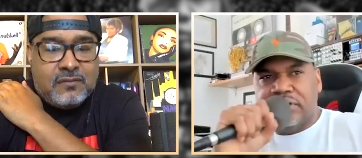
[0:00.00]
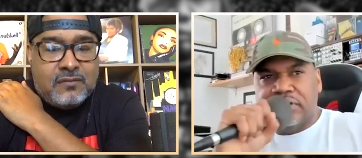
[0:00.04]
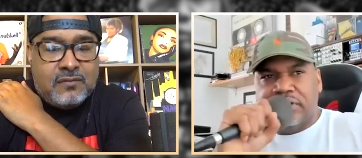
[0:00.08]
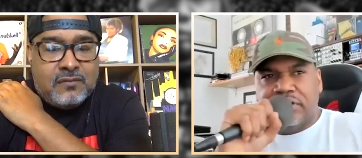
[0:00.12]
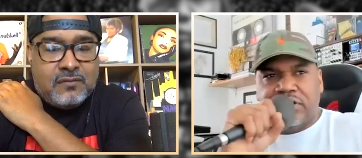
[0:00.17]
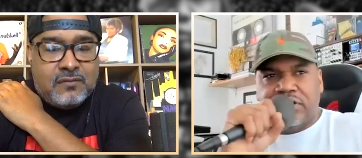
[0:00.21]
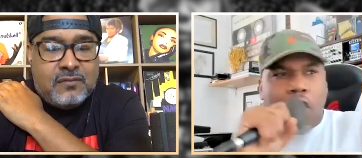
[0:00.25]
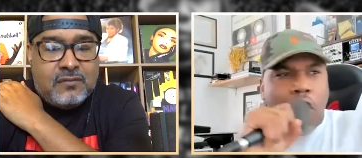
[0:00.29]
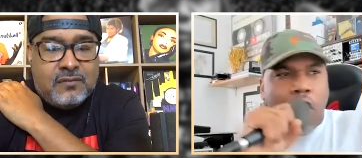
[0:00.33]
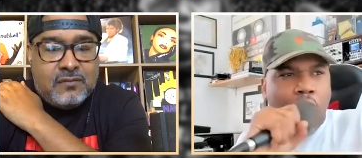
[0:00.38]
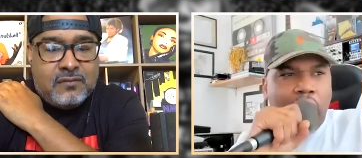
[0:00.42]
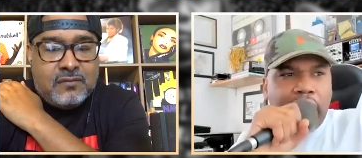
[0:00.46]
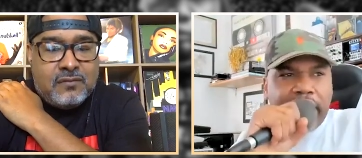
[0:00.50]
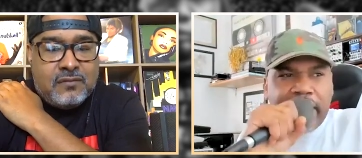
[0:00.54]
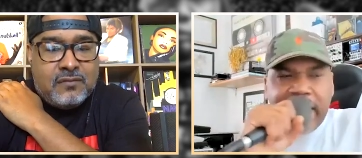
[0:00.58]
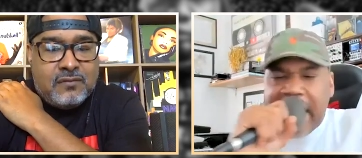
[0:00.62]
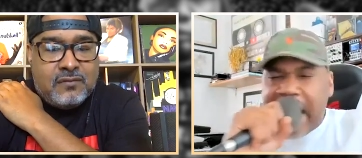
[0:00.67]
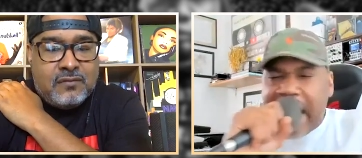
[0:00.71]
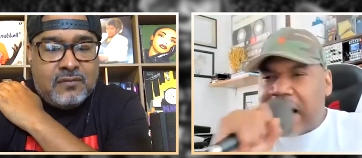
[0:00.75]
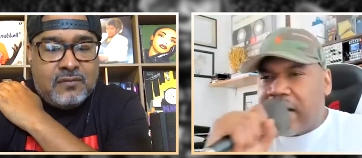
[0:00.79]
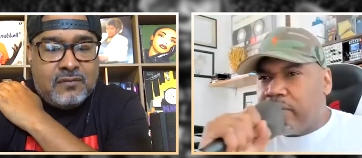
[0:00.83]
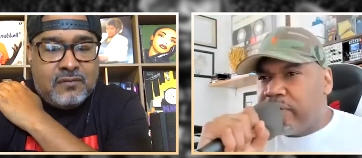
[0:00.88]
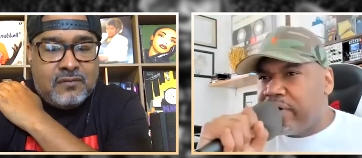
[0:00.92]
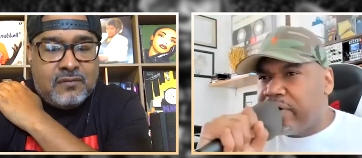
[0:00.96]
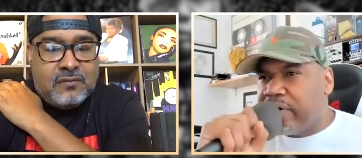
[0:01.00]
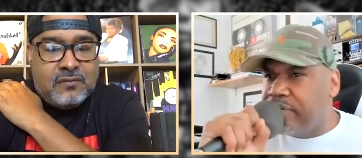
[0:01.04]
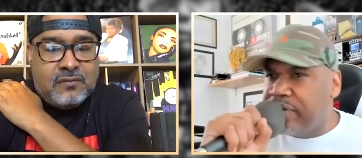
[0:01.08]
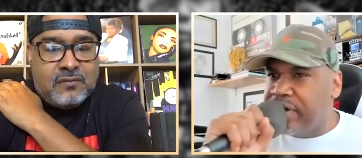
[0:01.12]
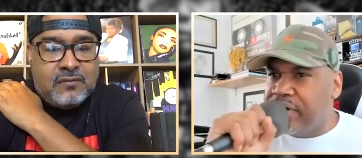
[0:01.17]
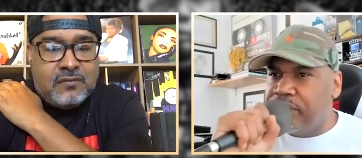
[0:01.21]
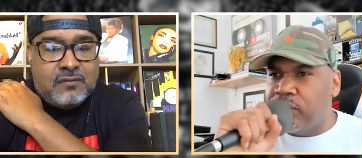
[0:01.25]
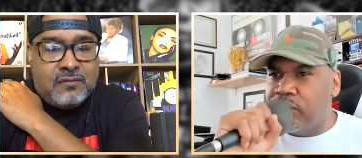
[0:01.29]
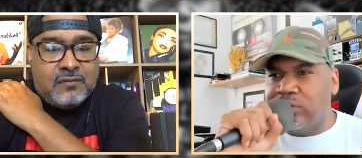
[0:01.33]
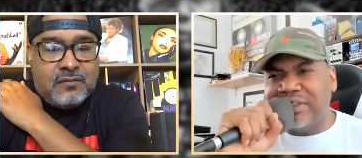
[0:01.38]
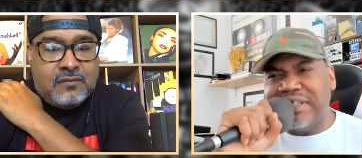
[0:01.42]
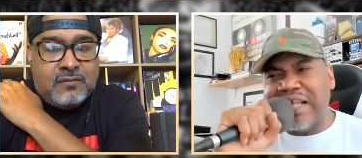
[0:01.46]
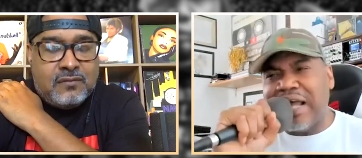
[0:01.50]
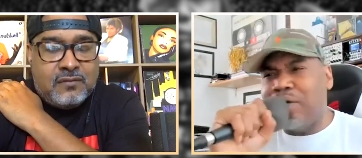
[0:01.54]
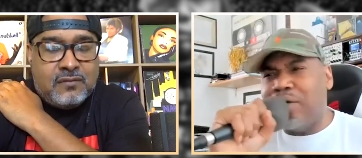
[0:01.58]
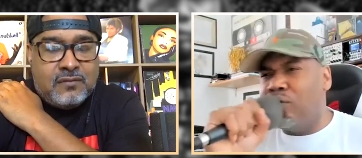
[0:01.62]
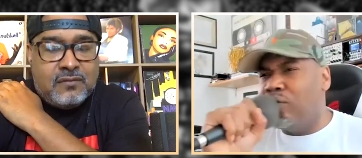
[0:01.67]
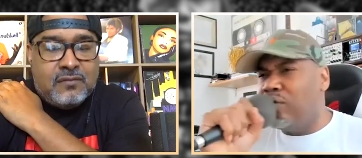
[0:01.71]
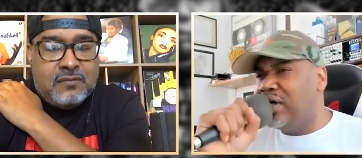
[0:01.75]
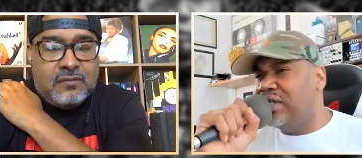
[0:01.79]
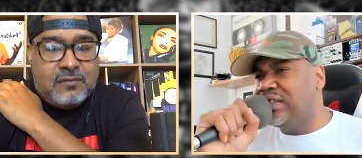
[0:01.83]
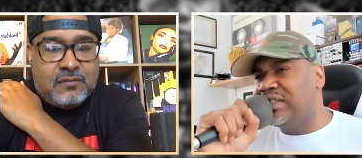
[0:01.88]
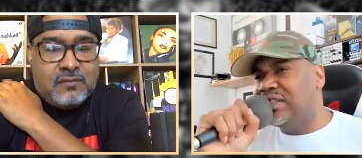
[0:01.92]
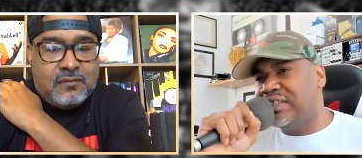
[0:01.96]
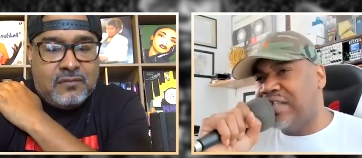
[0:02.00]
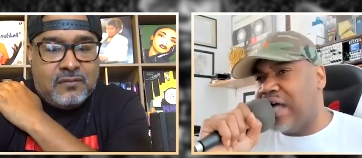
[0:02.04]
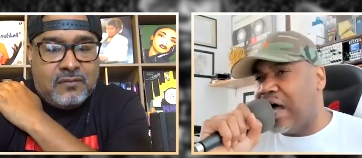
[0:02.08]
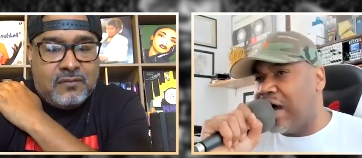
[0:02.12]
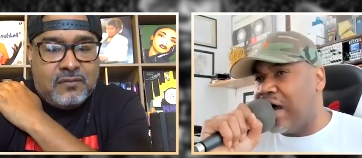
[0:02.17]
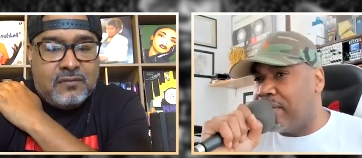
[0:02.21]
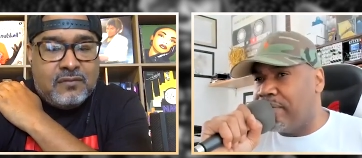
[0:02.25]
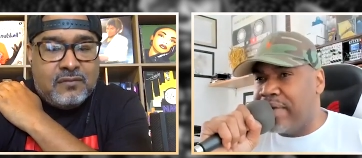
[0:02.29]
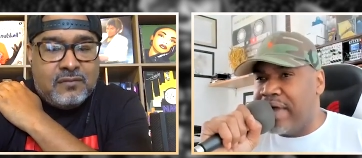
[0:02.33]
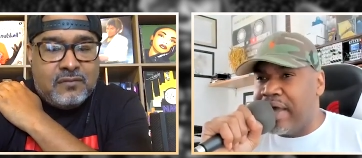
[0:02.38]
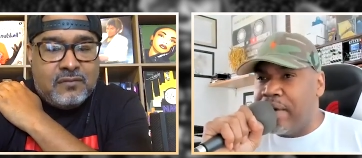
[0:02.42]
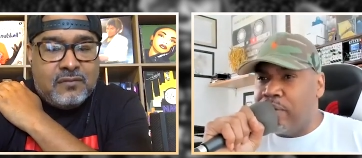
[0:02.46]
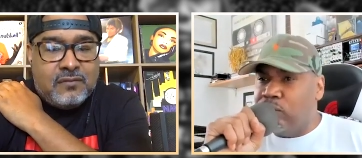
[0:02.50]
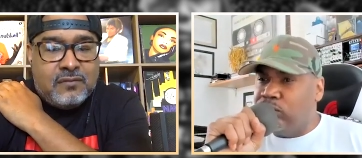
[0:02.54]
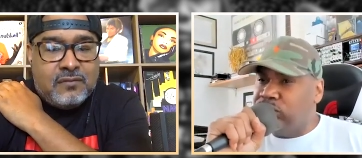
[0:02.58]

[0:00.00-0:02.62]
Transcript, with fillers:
Speaker 1: to art gallery people. It was like Woodstock, man.